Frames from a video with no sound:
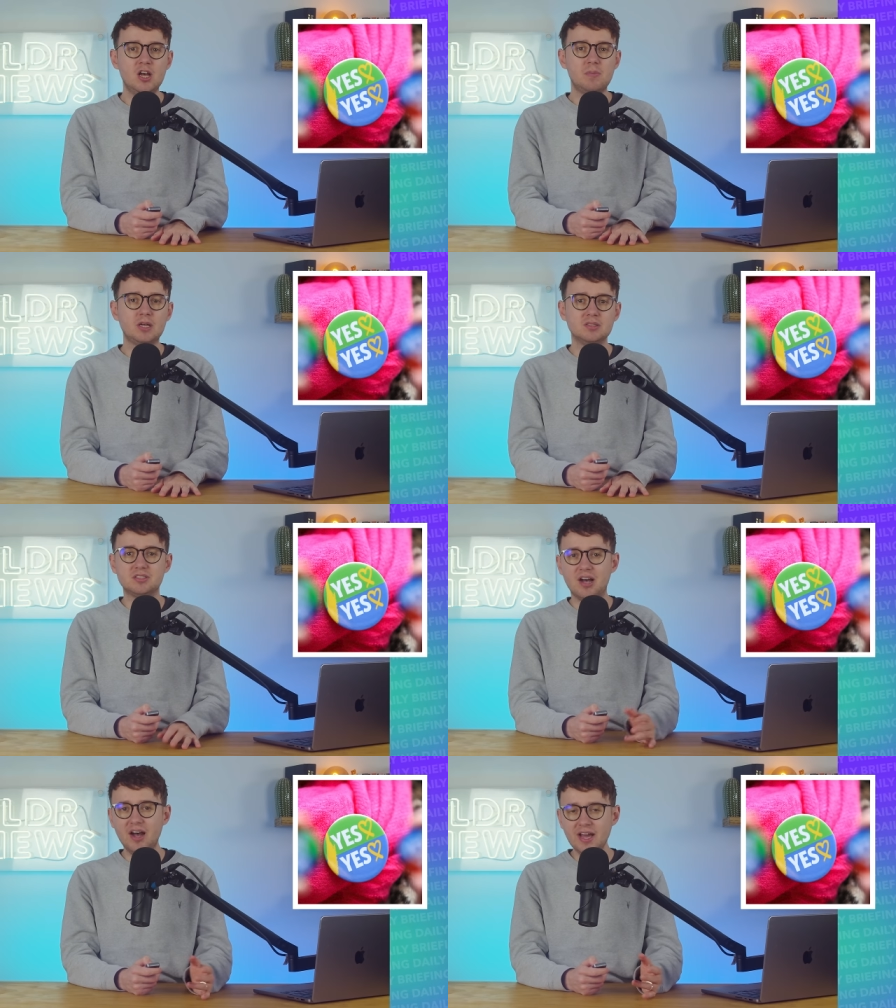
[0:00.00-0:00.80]
but
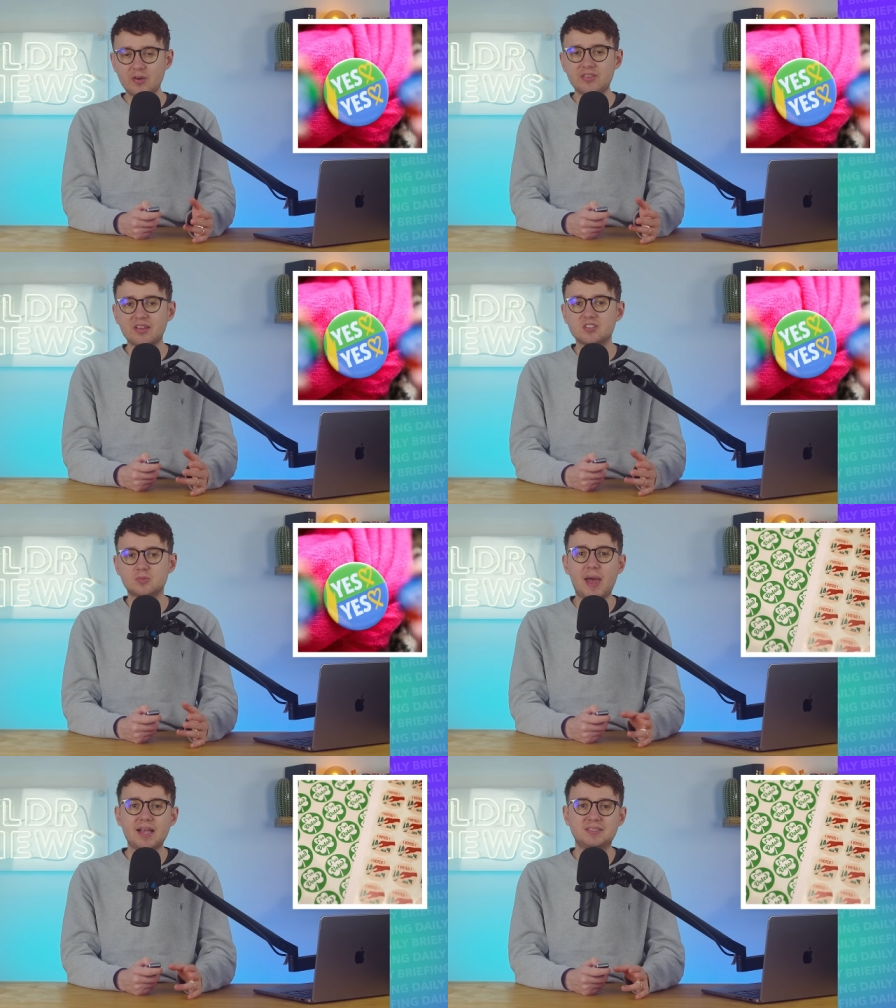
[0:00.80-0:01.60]
turnout is
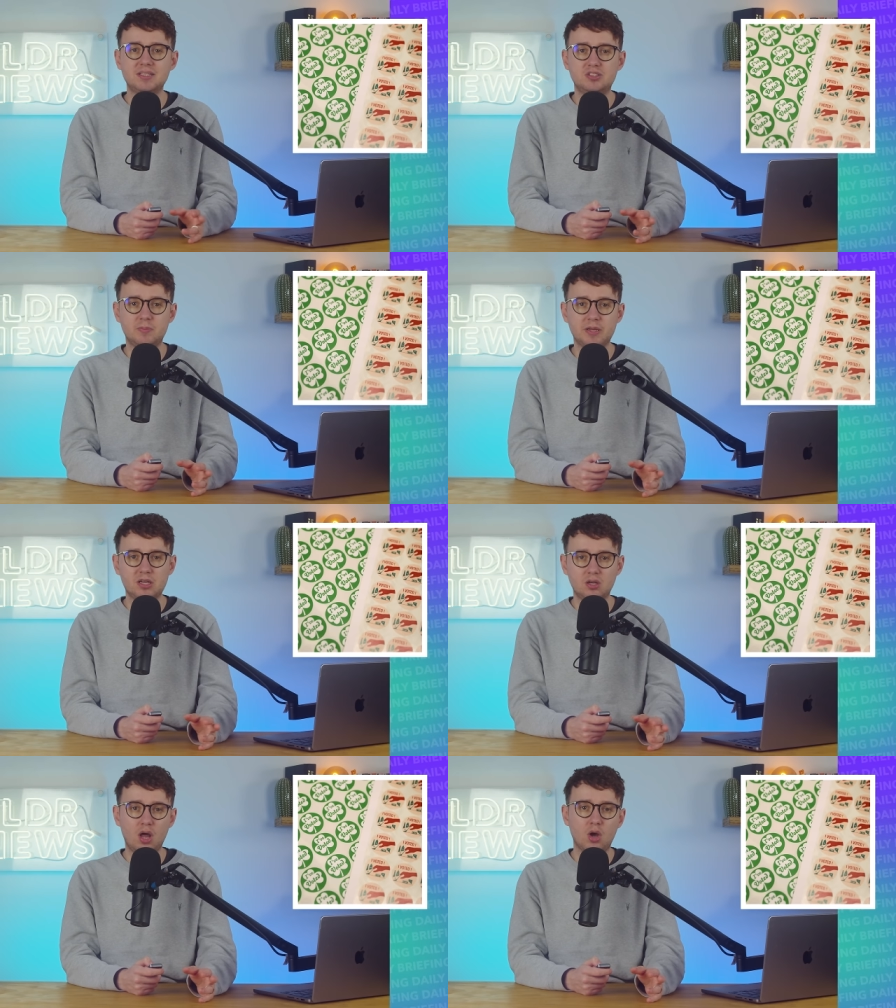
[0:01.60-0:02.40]
expected to be
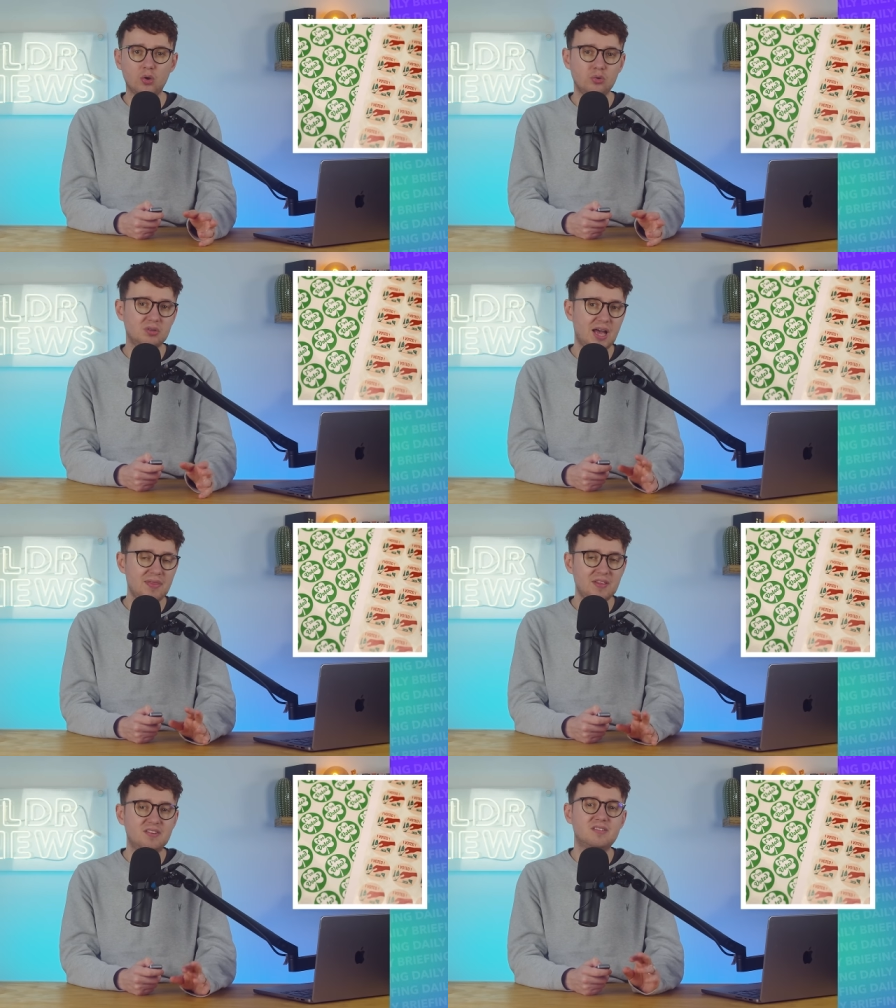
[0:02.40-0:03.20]
low,
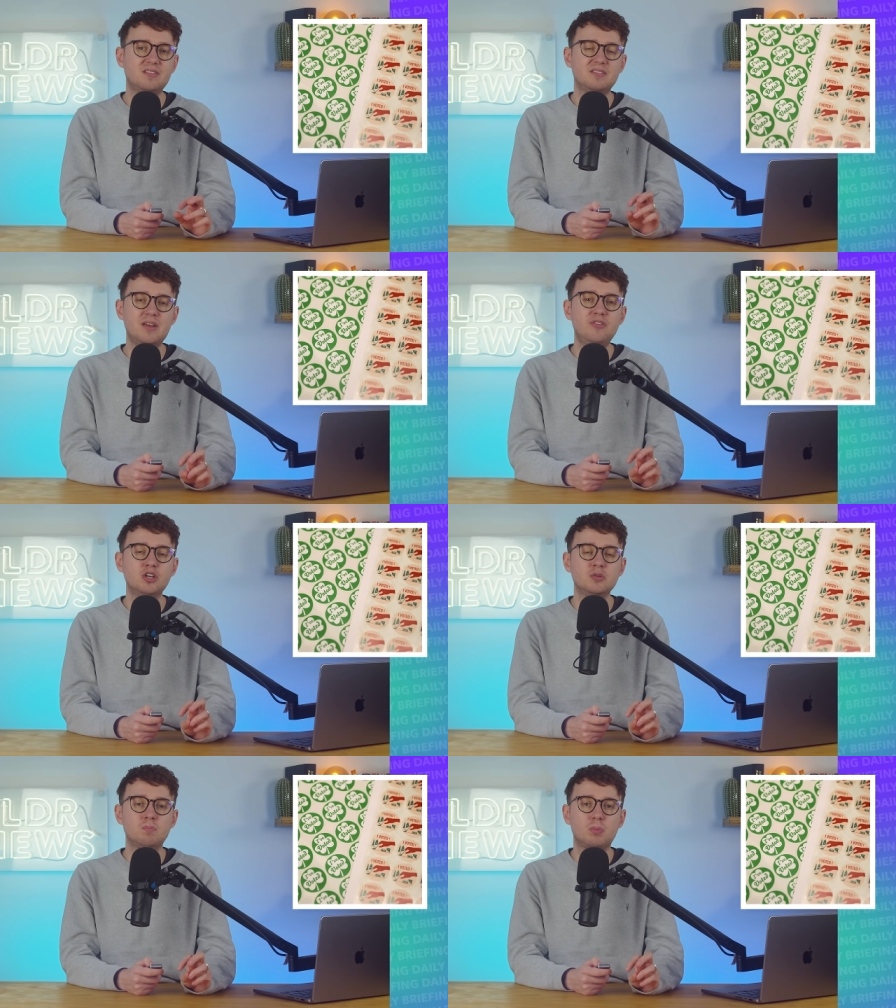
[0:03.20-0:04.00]
and there's a
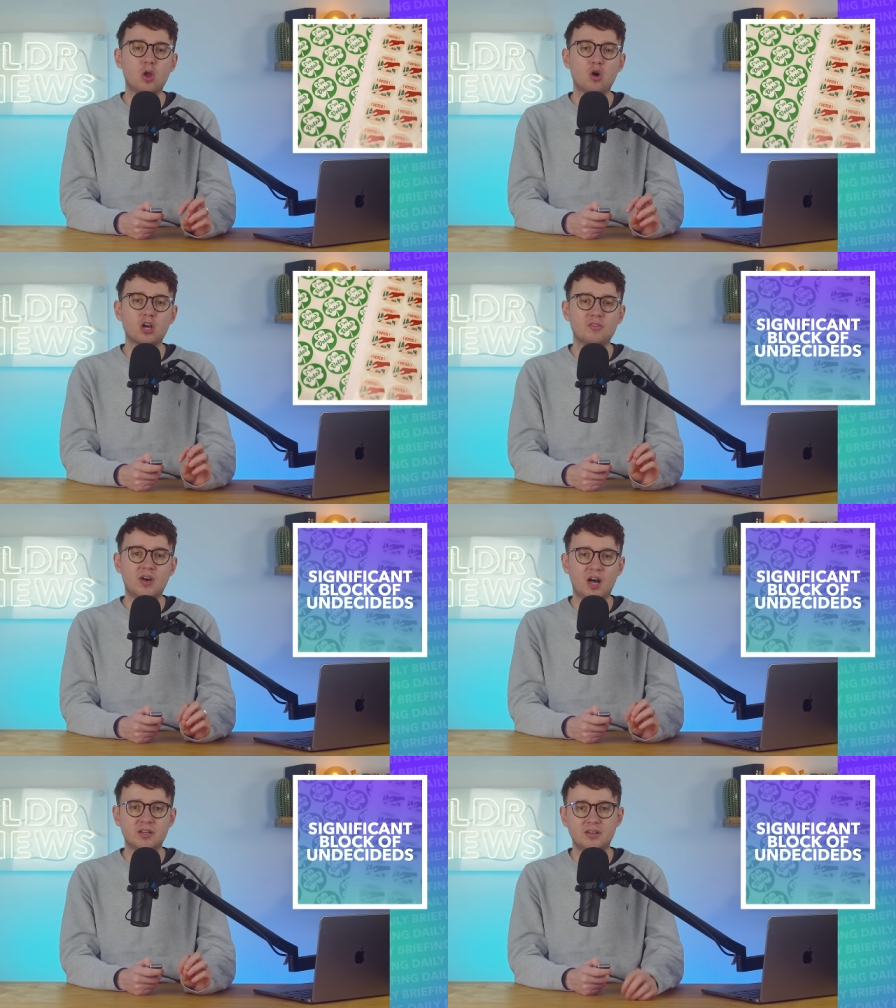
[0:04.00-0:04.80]
significant block of
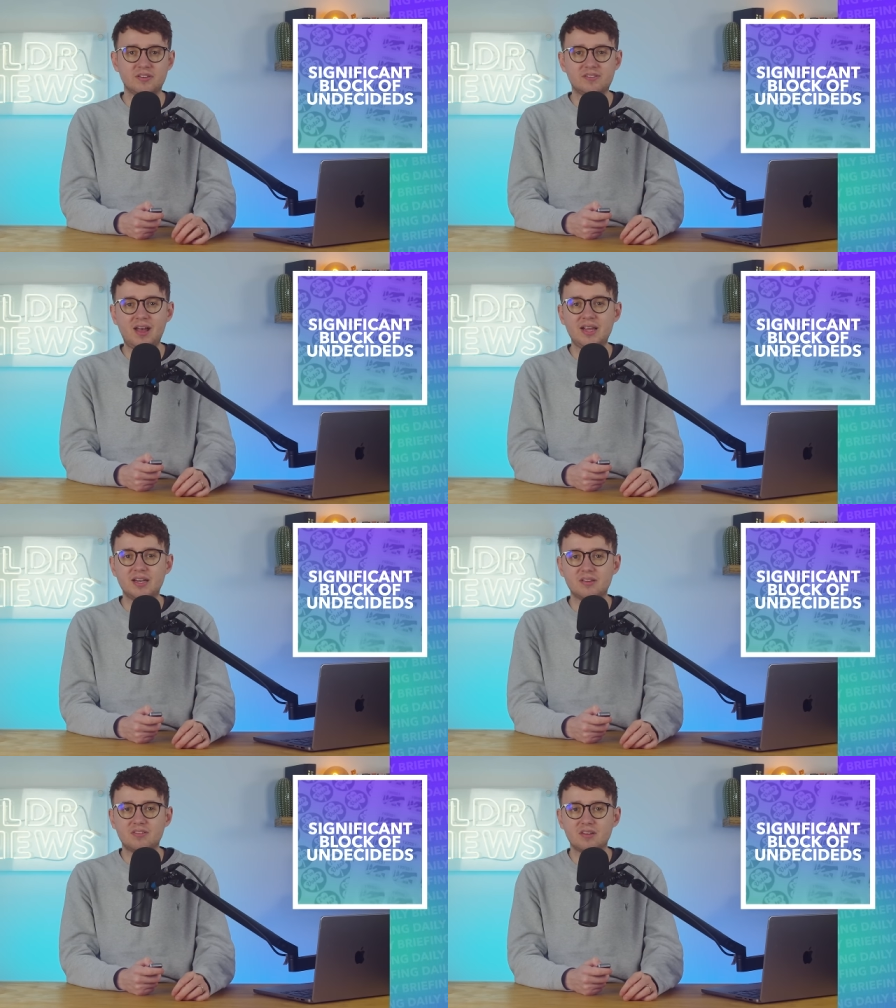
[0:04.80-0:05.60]

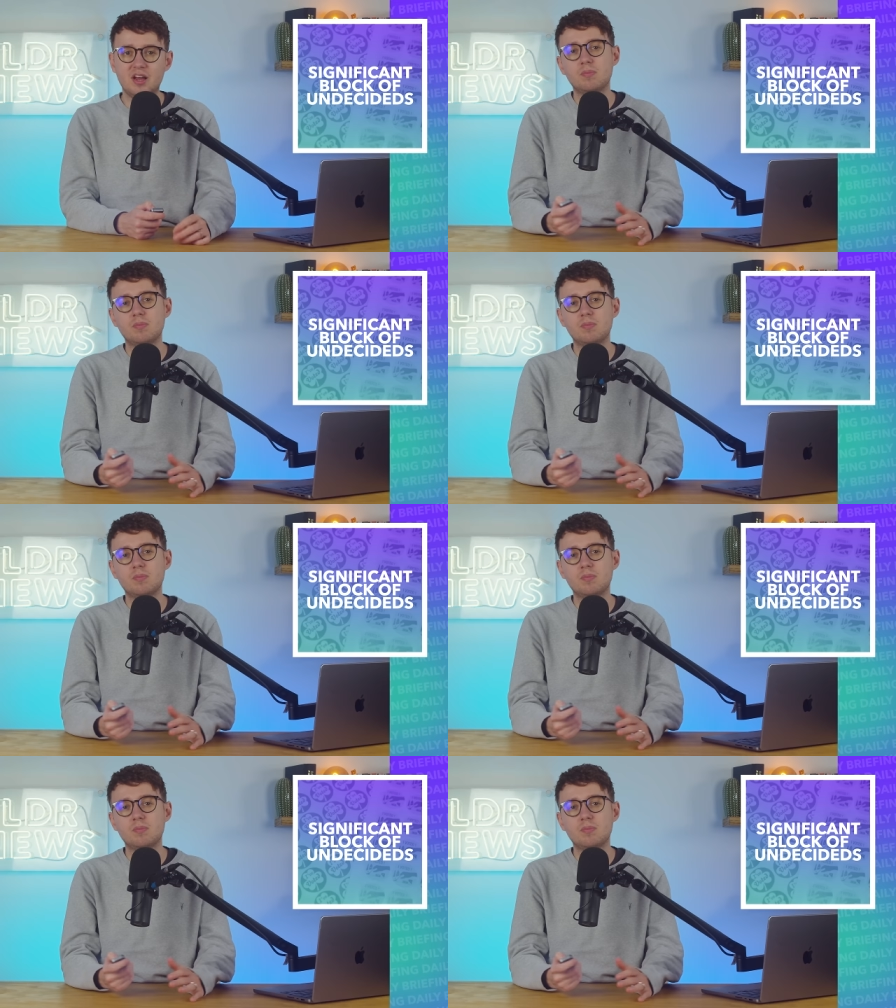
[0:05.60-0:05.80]
undecideds,